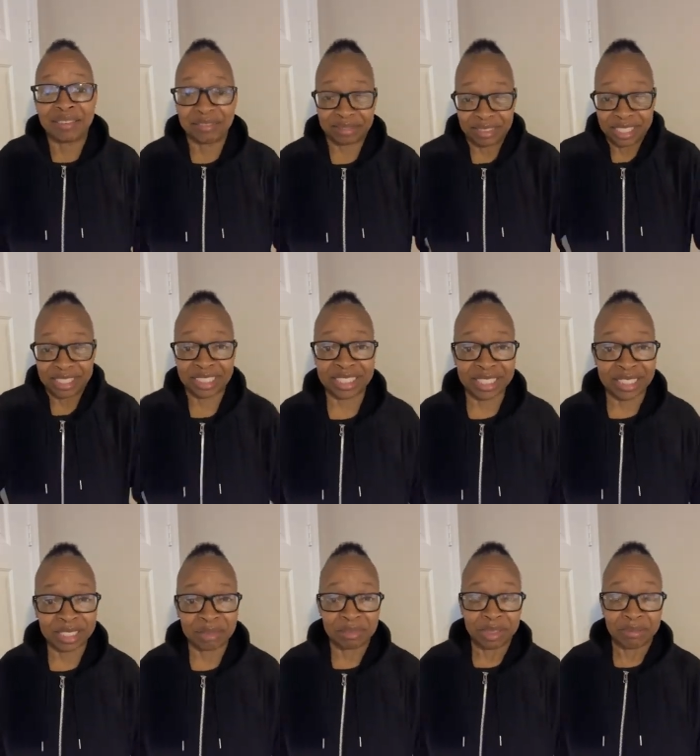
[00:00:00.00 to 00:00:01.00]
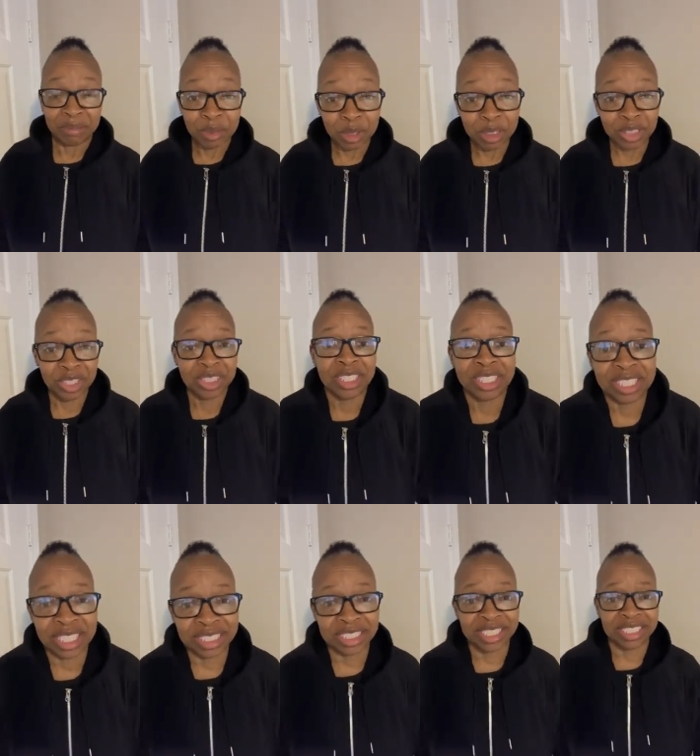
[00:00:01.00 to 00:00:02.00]
just did some devotion. I
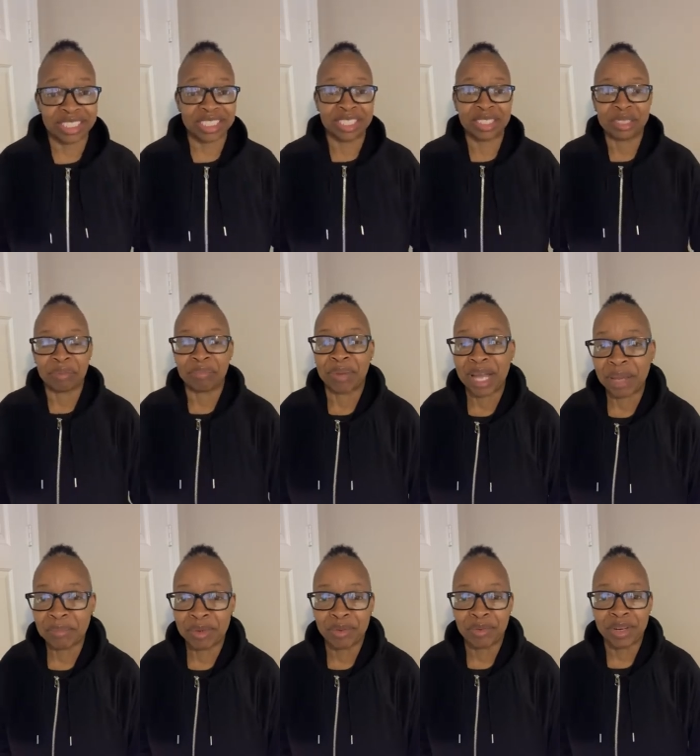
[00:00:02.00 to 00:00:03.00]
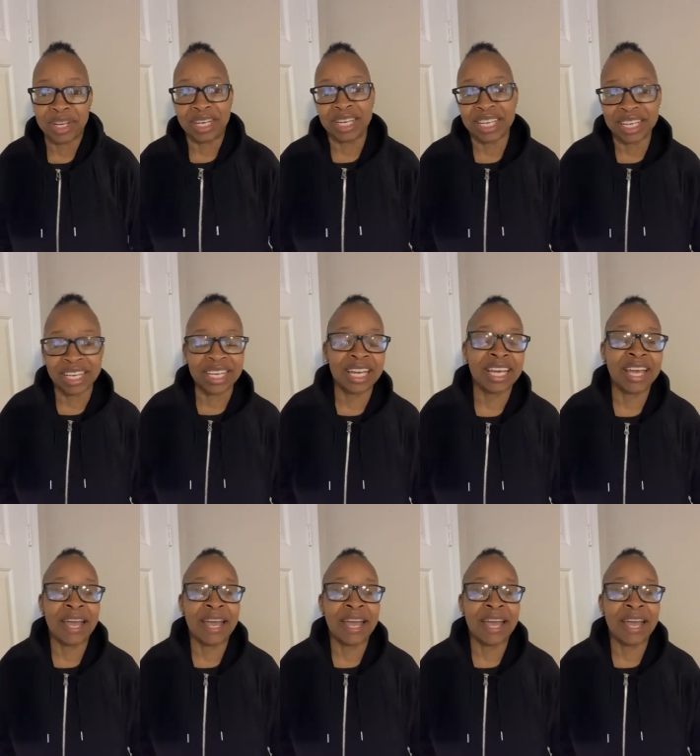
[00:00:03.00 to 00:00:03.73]
just did some Bible reading.